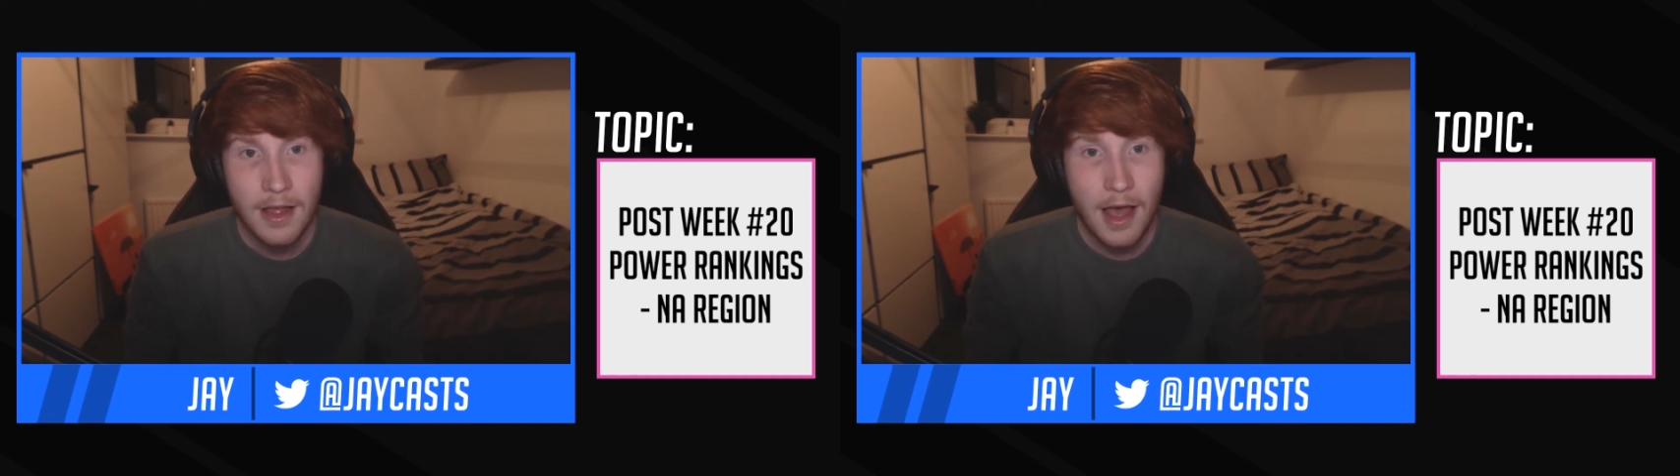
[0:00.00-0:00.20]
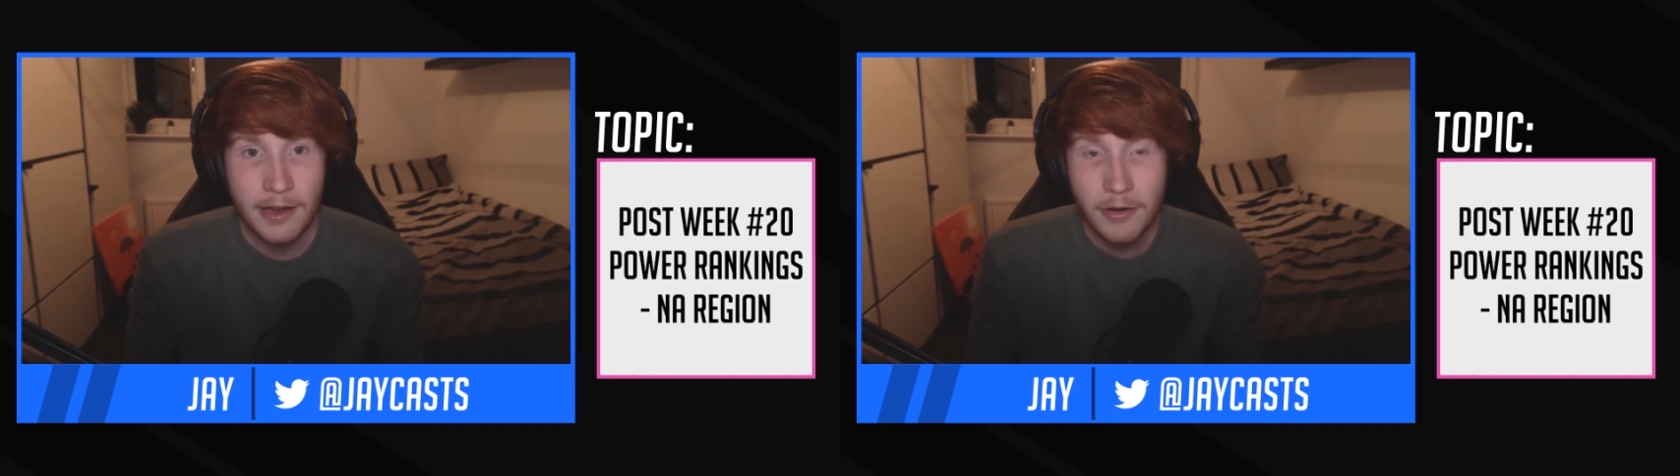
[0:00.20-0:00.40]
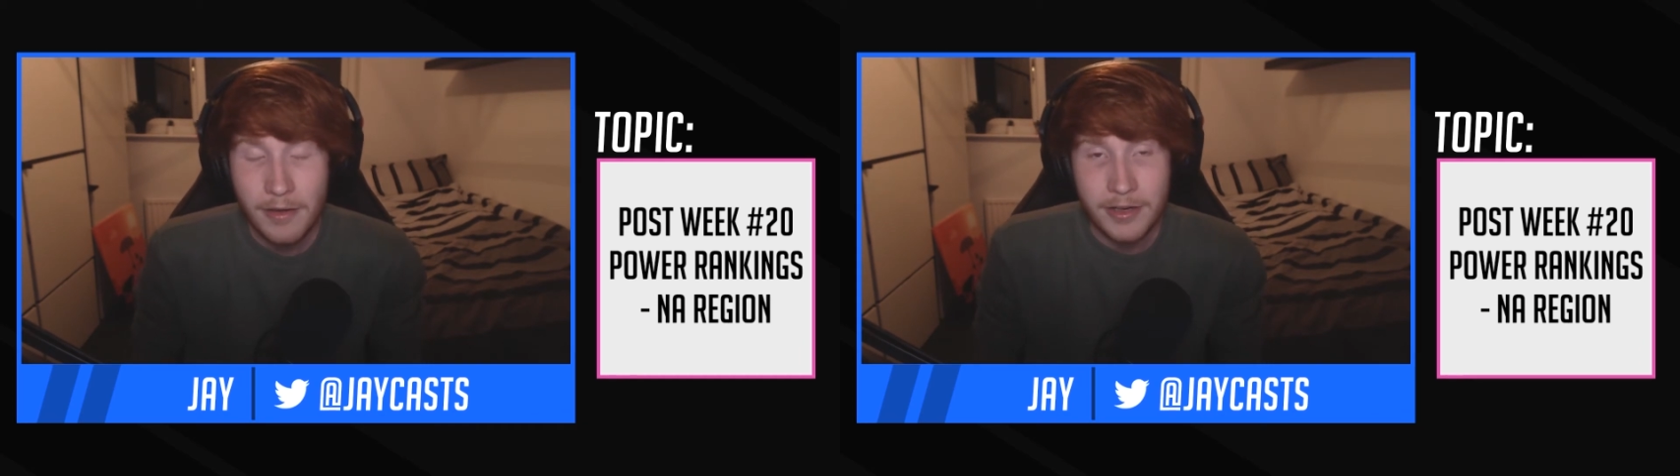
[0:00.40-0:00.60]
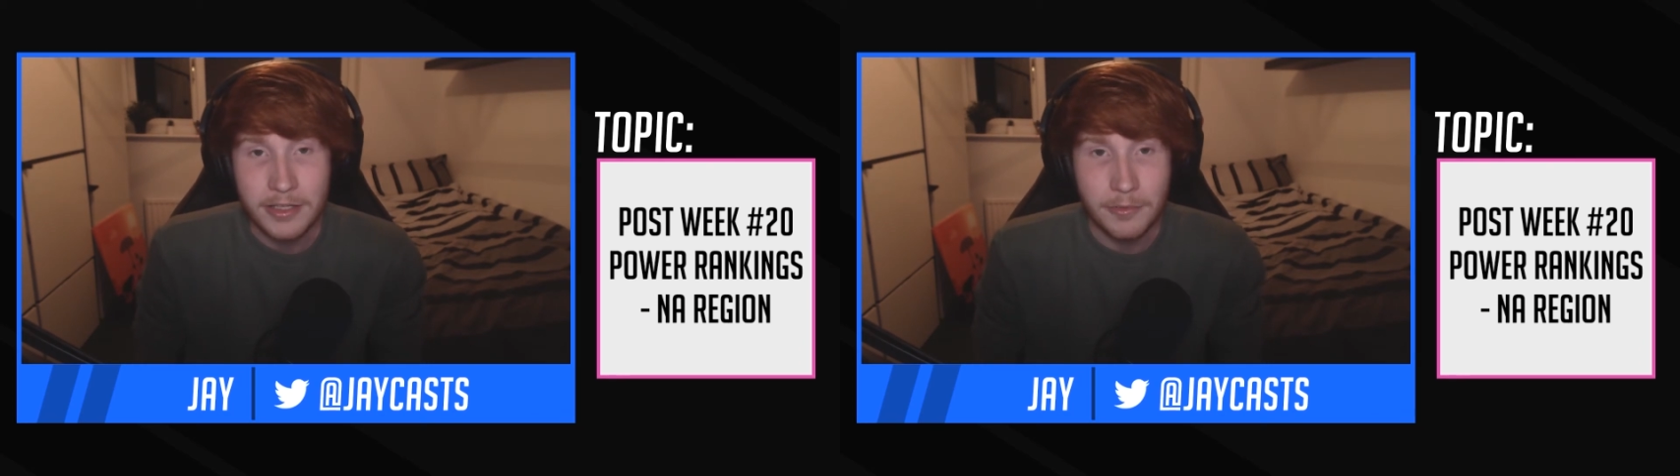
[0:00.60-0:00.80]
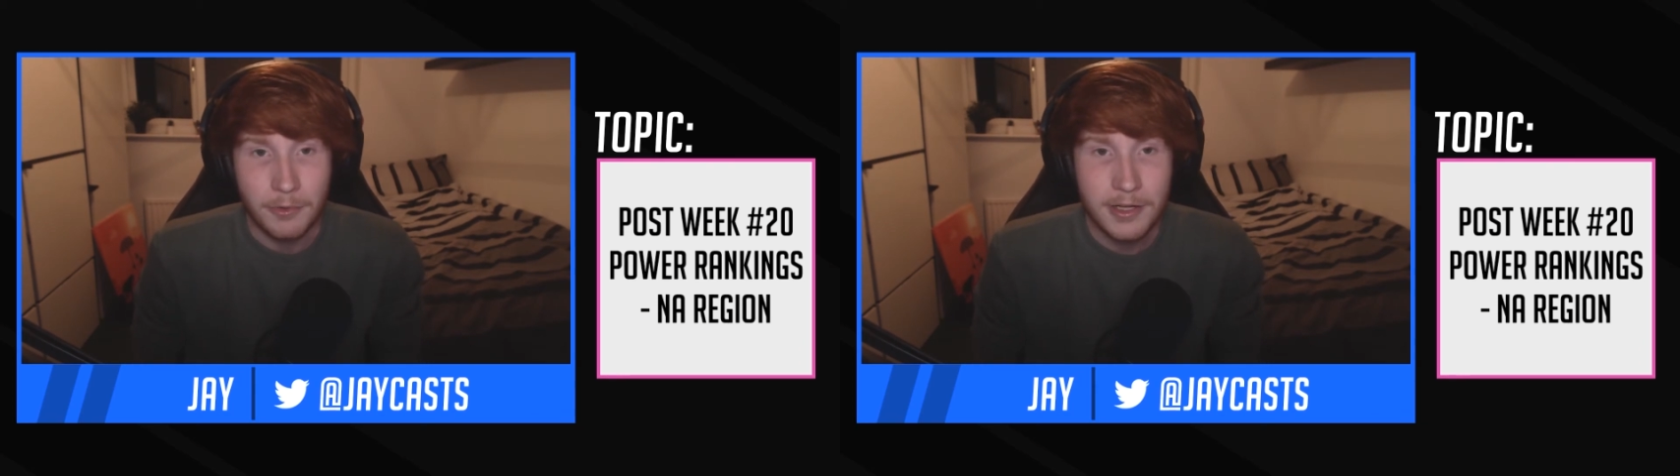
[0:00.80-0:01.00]
I don't have any
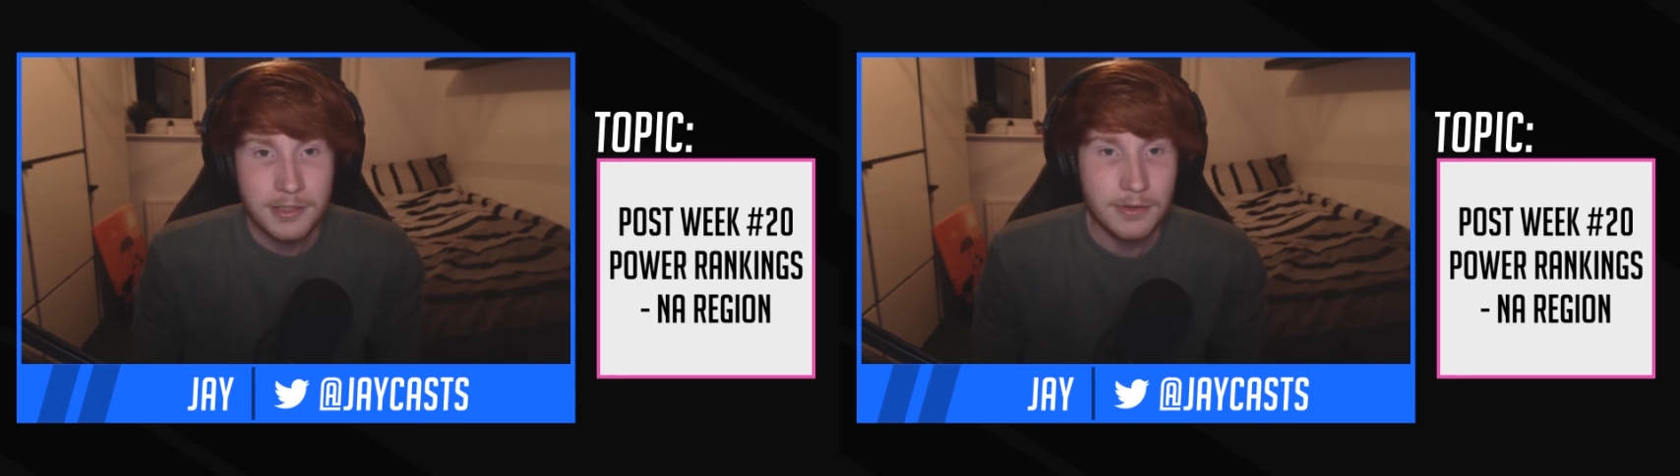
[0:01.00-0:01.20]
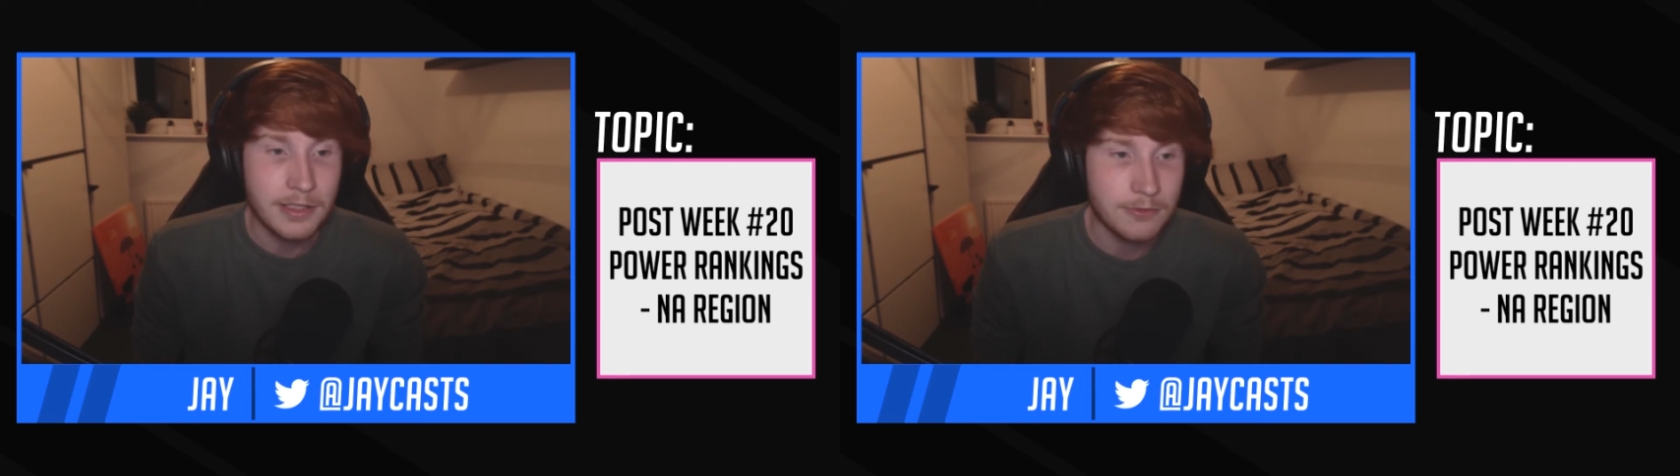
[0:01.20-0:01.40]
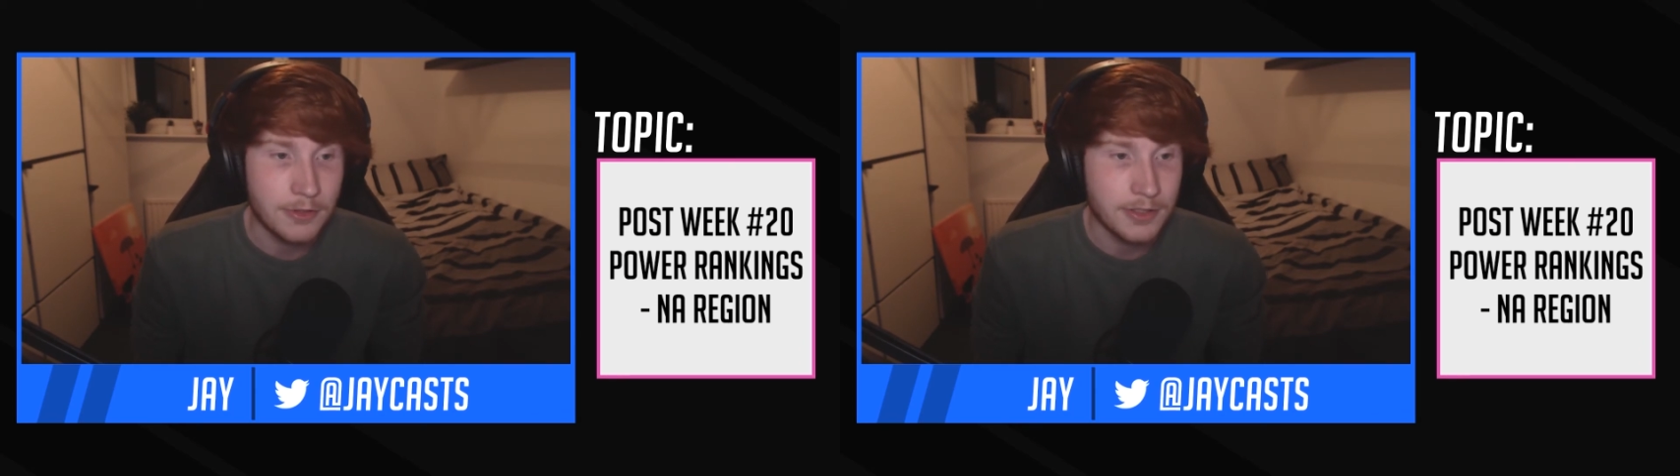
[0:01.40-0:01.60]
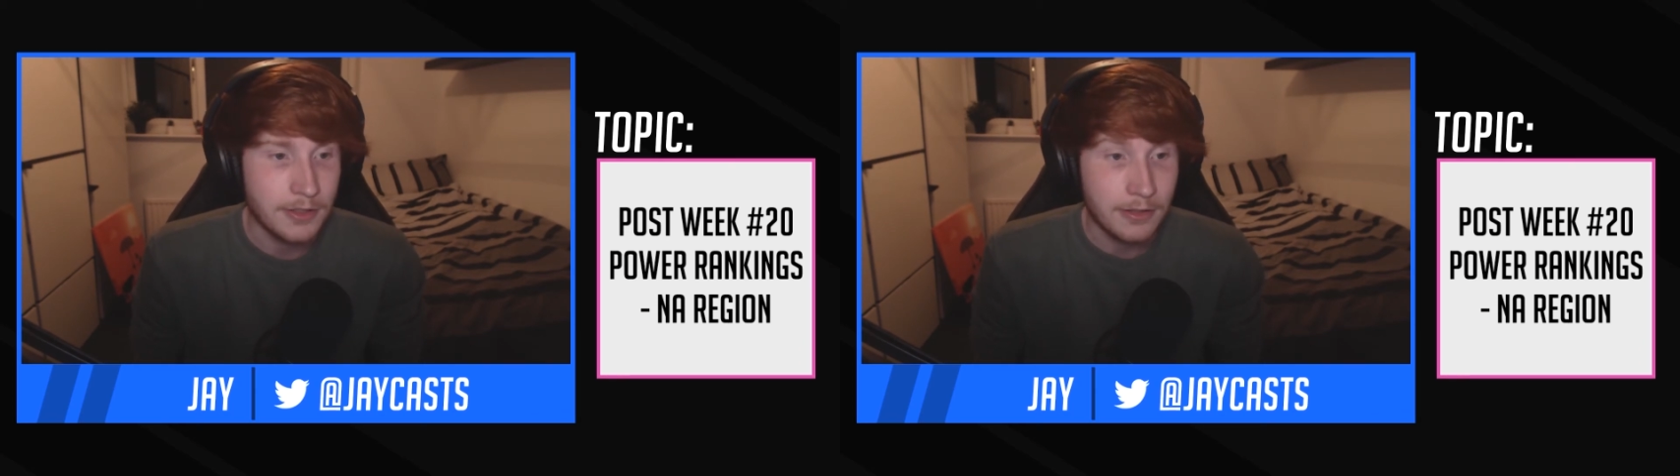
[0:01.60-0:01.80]
complaints with this roster.